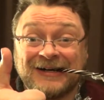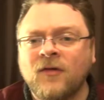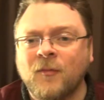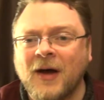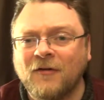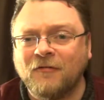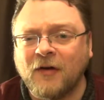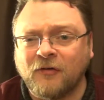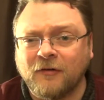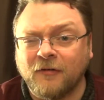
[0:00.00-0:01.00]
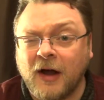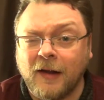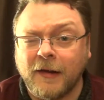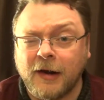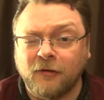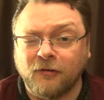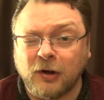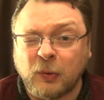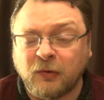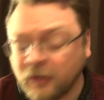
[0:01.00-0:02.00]
It's my festive holiday
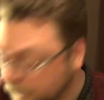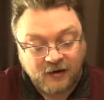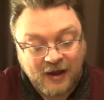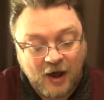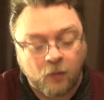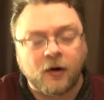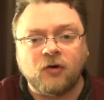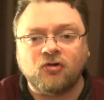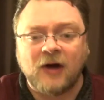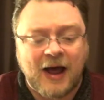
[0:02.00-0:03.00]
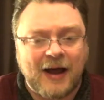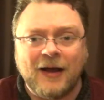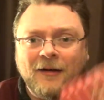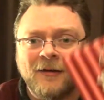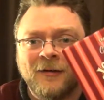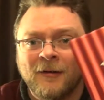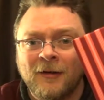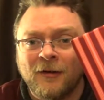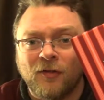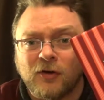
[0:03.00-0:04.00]
salute. Now we're gonna try
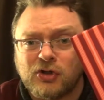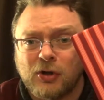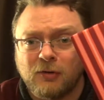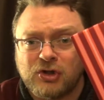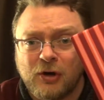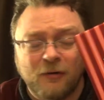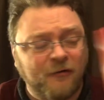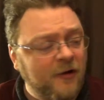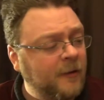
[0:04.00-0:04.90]
the JoJo's.